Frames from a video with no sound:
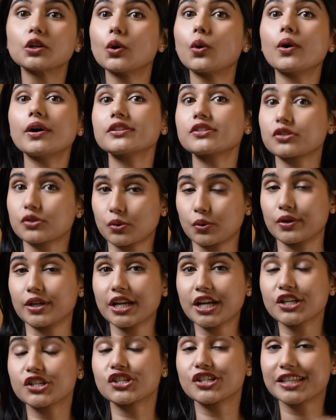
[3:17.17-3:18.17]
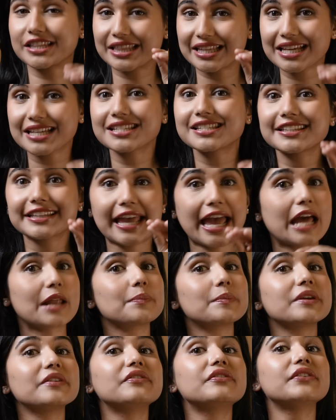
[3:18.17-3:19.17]
low on storage, this can
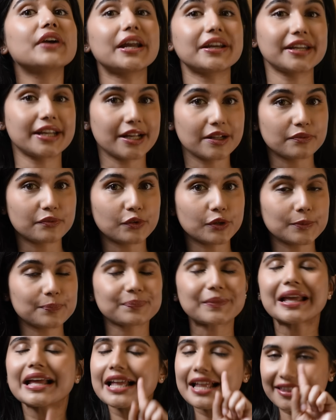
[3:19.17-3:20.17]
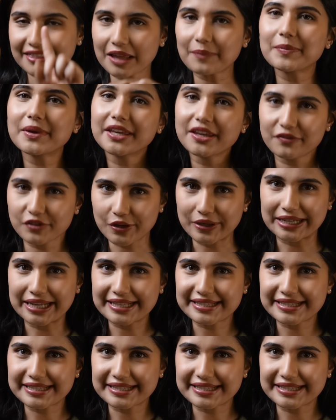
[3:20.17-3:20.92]
be very helpful. Let me give you an